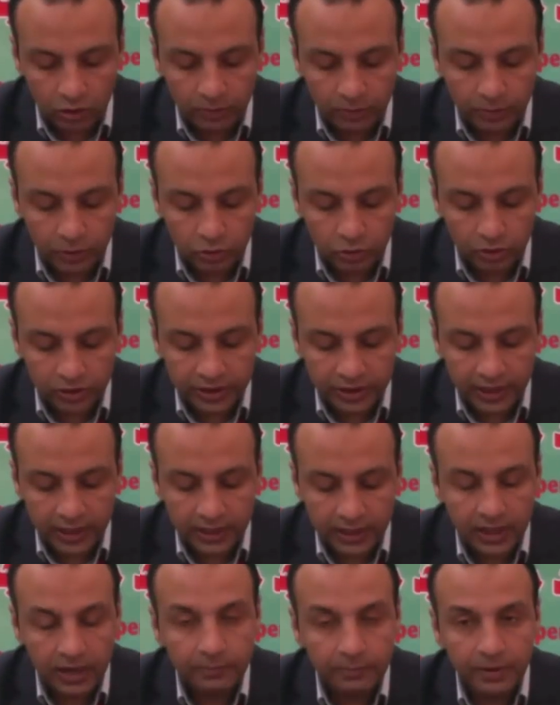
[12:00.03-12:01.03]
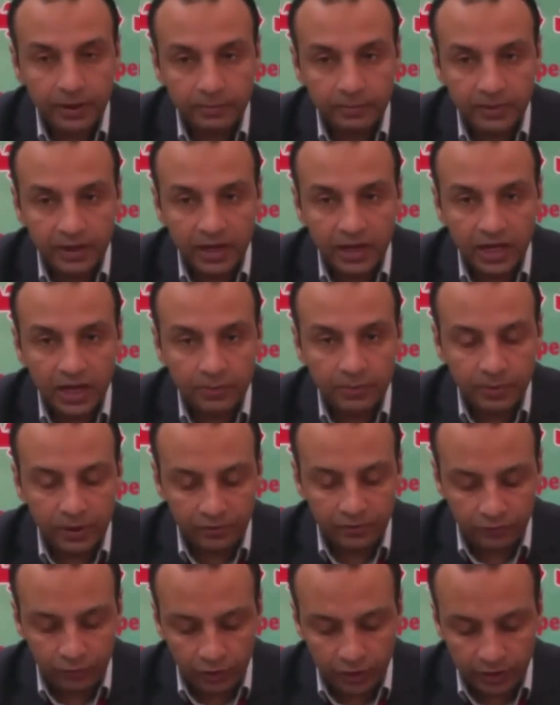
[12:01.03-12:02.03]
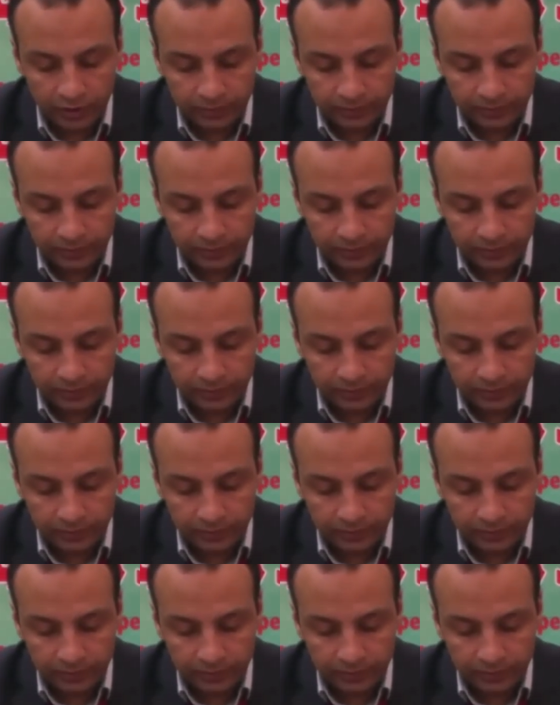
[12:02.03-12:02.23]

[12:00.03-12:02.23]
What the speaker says: il perdono di Allah per me e per voi.